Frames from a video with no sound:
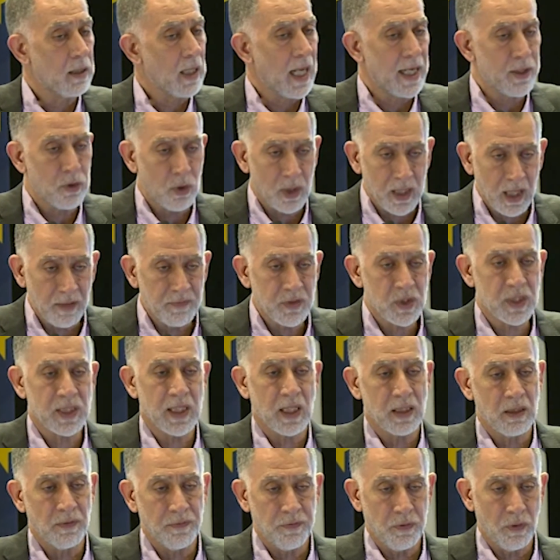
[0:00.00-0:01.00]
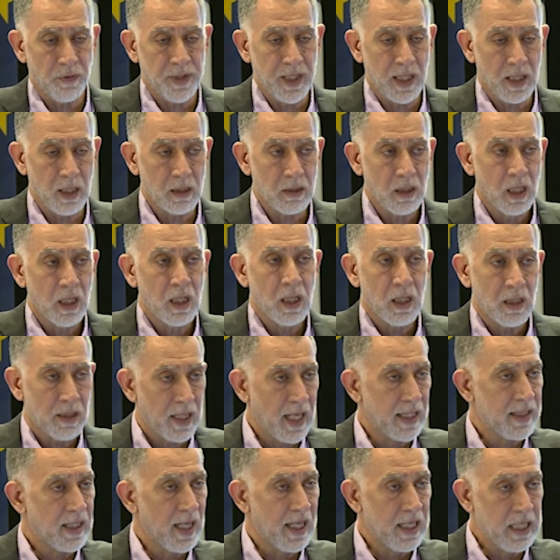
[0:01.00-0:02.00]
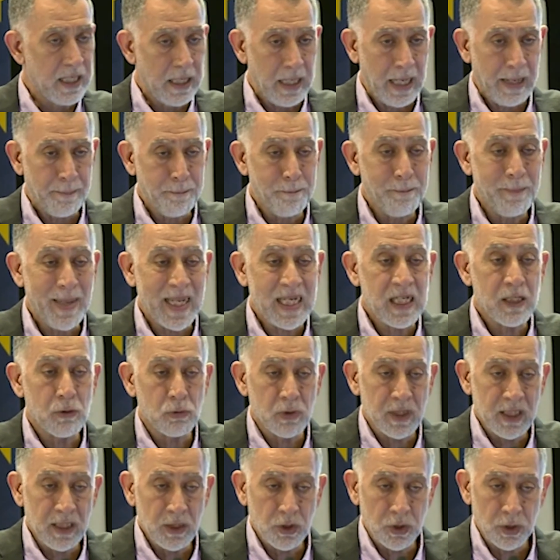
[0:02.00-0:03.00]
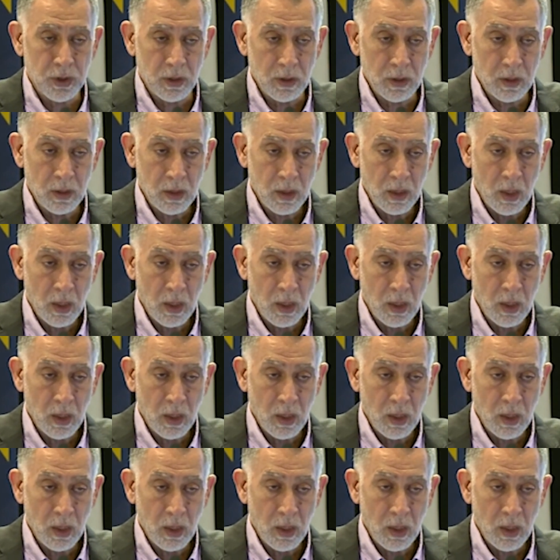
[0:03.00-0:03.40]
I don't have a study for that in many regions